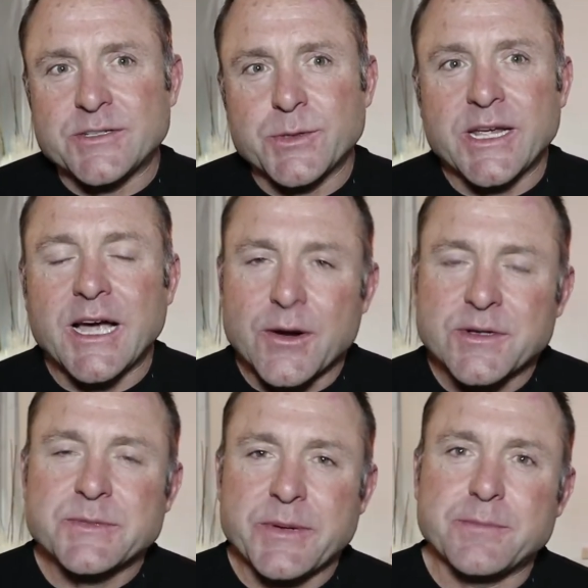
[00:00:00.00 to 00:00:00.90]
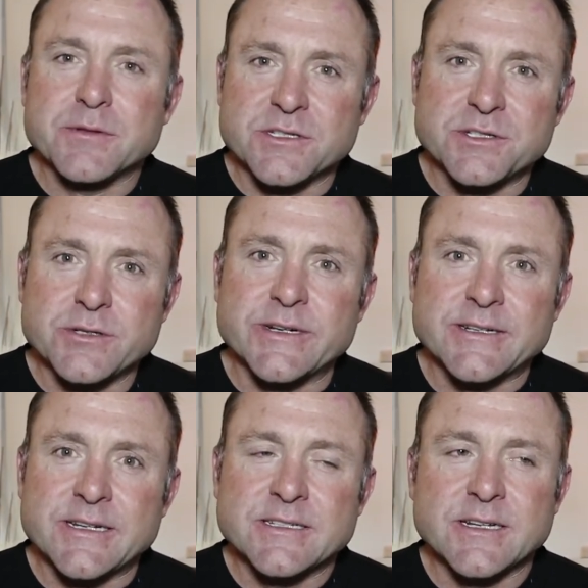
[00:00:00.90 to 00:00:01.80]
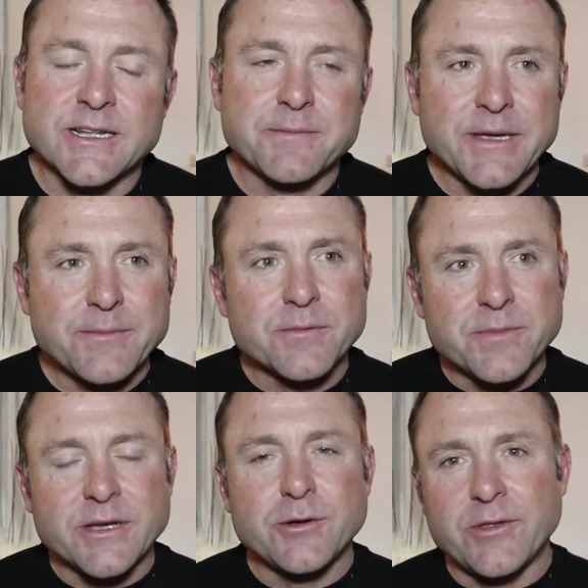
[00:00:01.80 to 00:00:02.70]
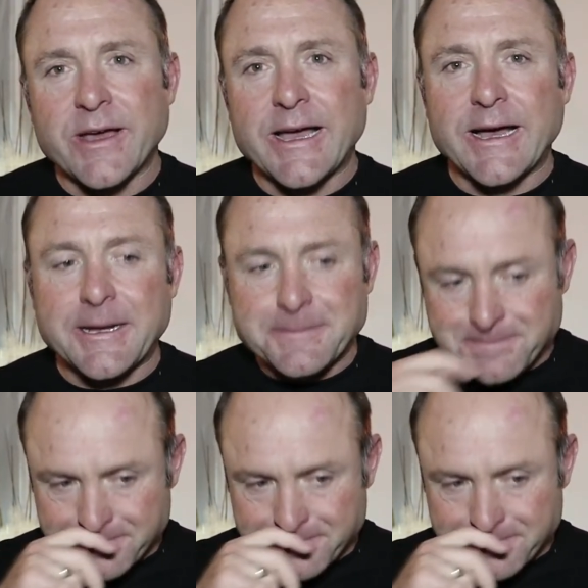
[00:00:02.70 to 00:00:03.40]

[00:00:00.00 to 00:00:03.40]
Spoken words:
to encourage people to do it and to let people be who they are.